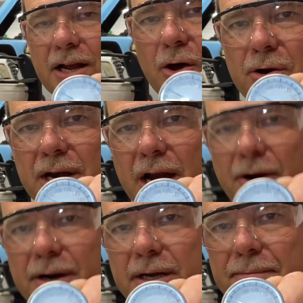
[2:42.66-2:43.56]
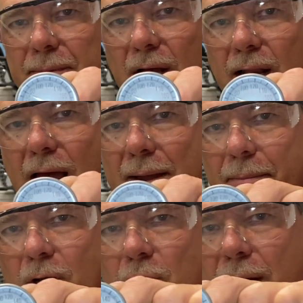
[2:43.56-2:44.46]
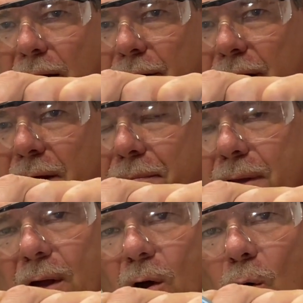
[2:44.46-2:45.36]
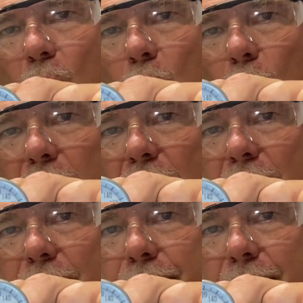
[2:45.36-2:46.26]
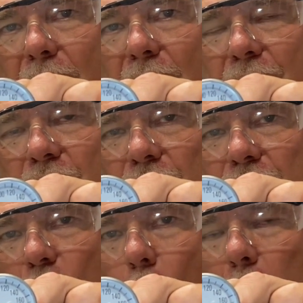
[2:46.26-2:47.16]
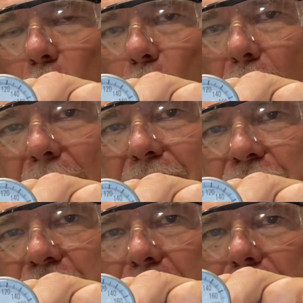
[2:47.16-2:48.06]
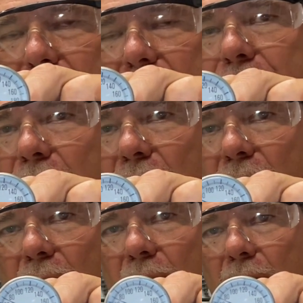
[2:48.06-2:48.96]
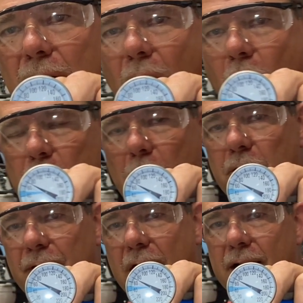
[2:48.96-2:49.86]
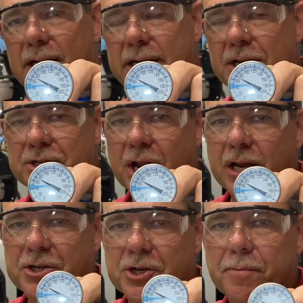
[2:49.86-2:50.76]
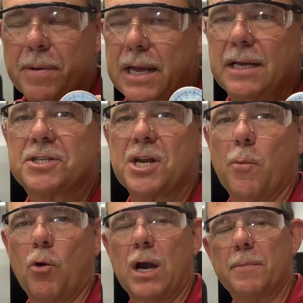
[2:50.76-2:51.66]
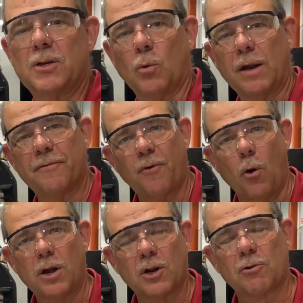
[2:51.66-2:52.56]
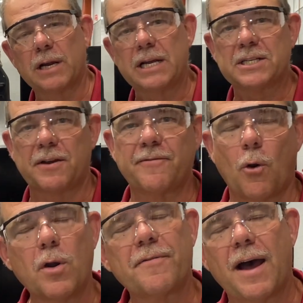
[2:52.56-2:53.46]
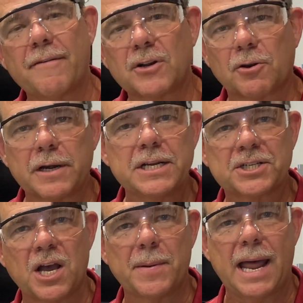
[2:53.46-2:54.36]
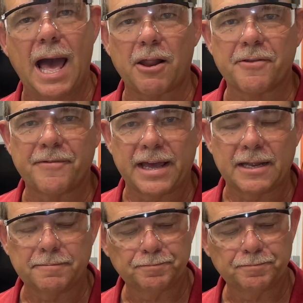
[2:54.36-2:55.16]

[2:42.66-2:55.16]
coated area, a light blue area, where your normal range should be. Automotive air conditioning should be somewhere between 40 degrees and 45 degrees coming out of the vent.